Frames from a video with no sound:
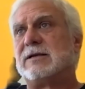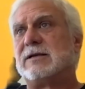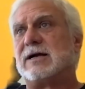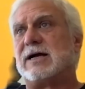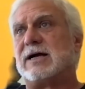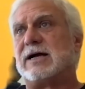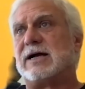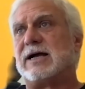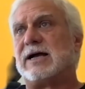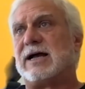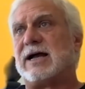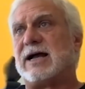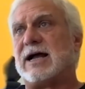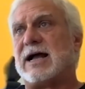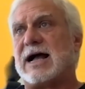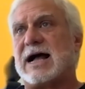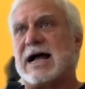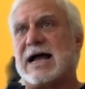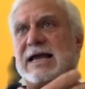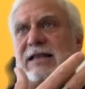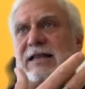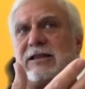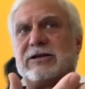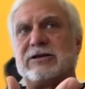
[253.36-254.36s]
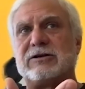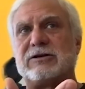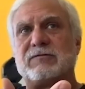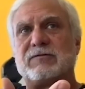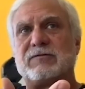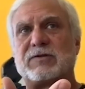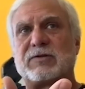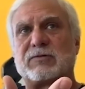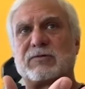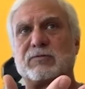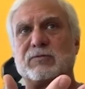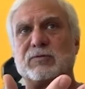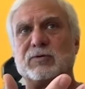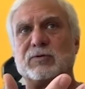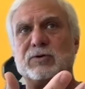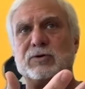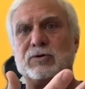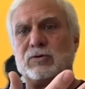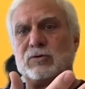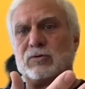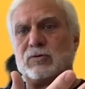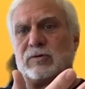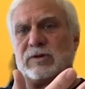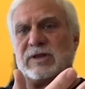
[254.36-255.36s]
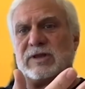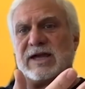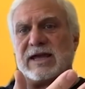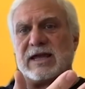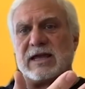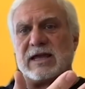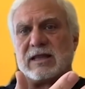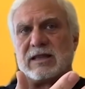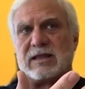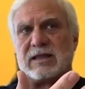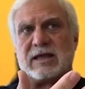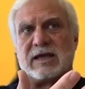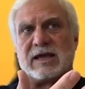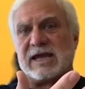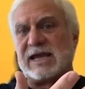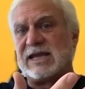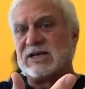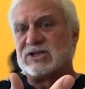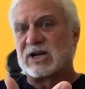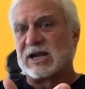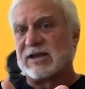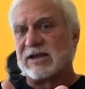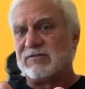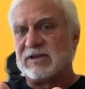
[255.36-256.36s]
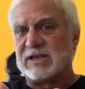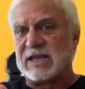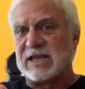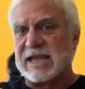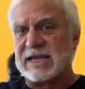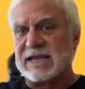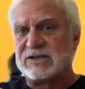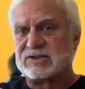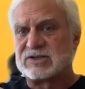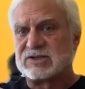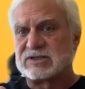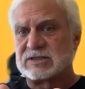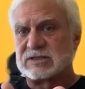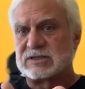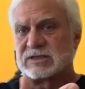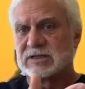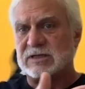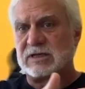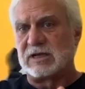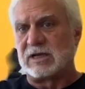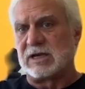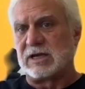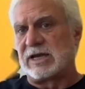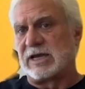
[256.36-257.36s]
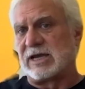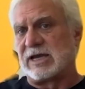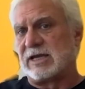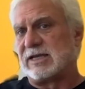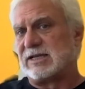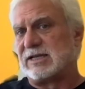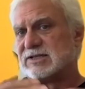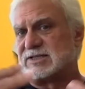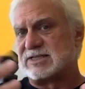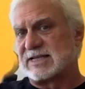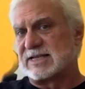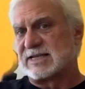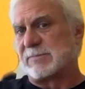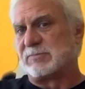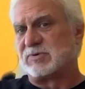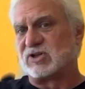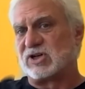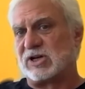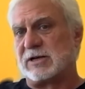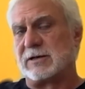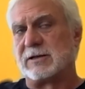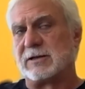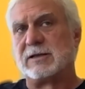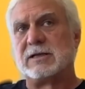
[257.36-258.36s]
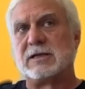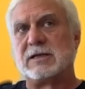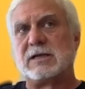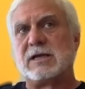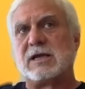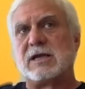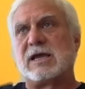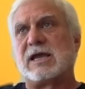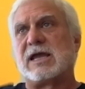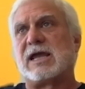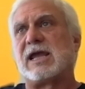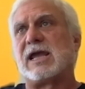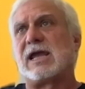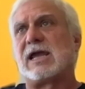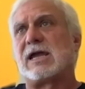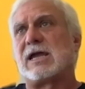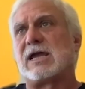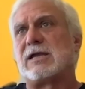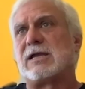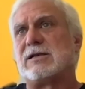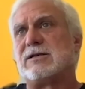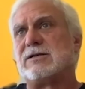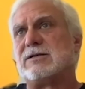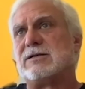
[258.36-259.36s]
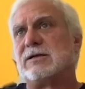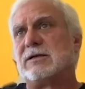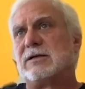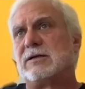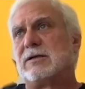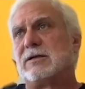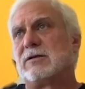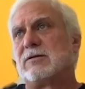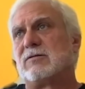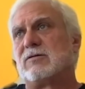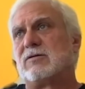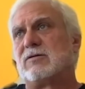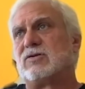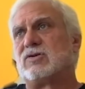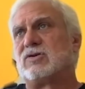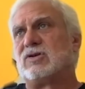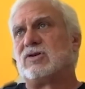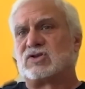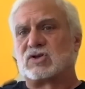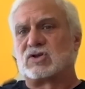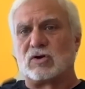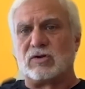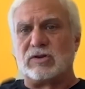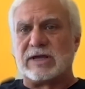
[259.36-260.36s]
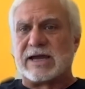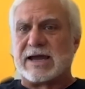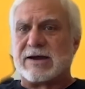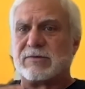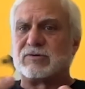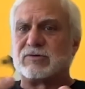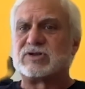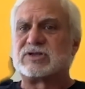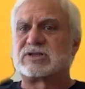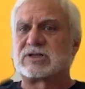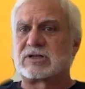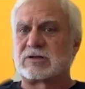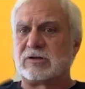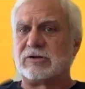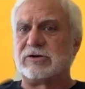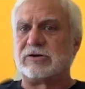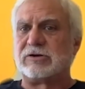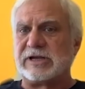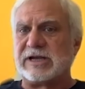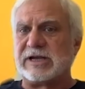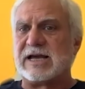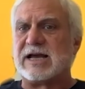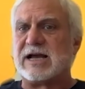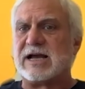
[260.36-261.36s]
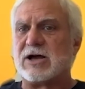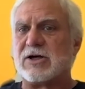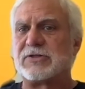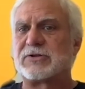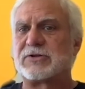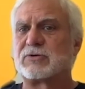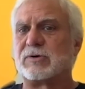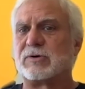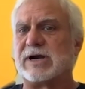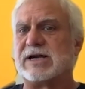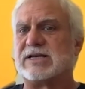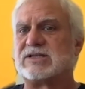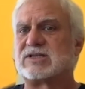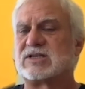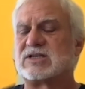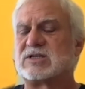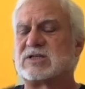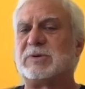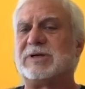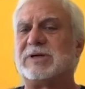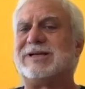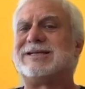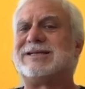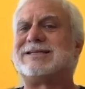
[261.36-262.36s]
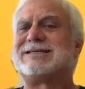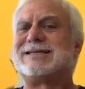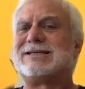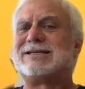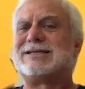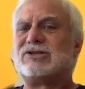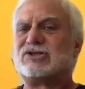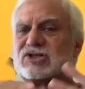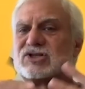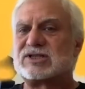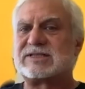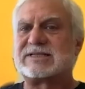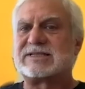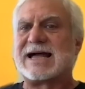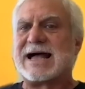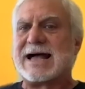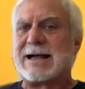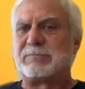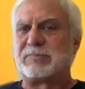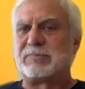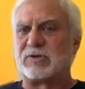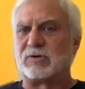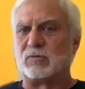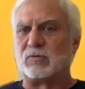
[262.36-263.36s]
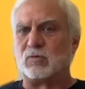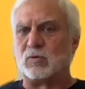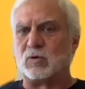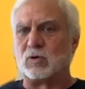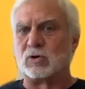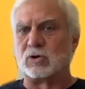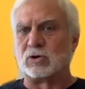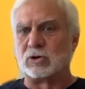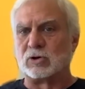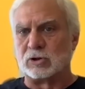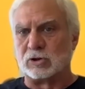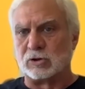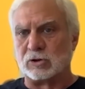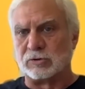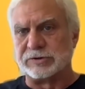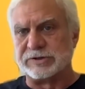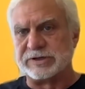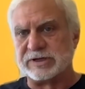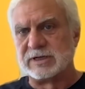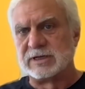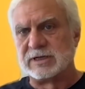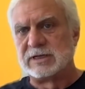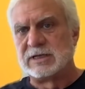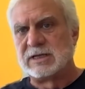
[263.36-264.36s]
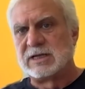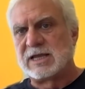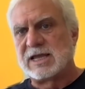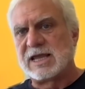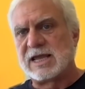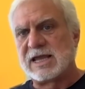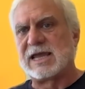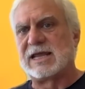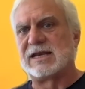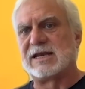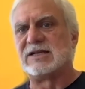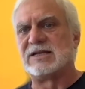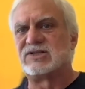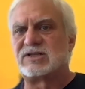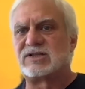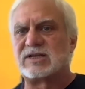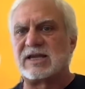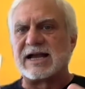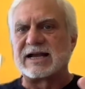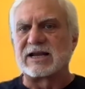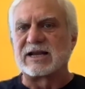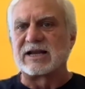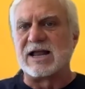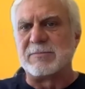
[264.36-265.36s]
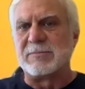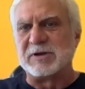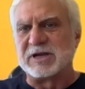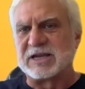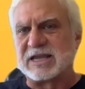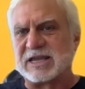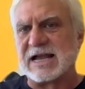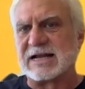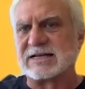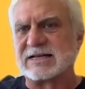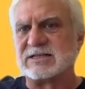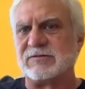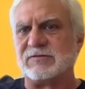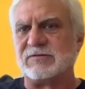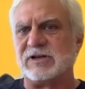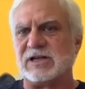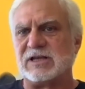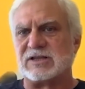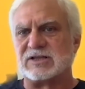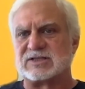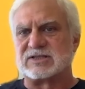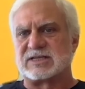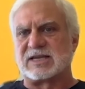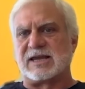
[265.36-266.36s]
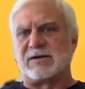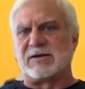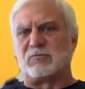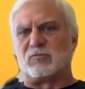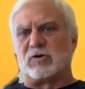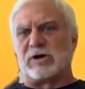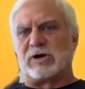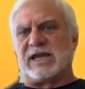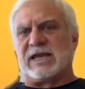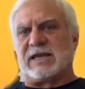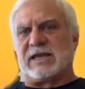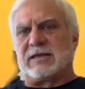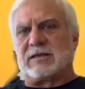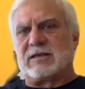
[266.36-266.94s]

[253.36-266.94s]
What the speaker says: I lived through the HIV/AIDS inception. Yeah. And so that was clearly a health crisis, but it didn't stop the world and its economic activity in the same way.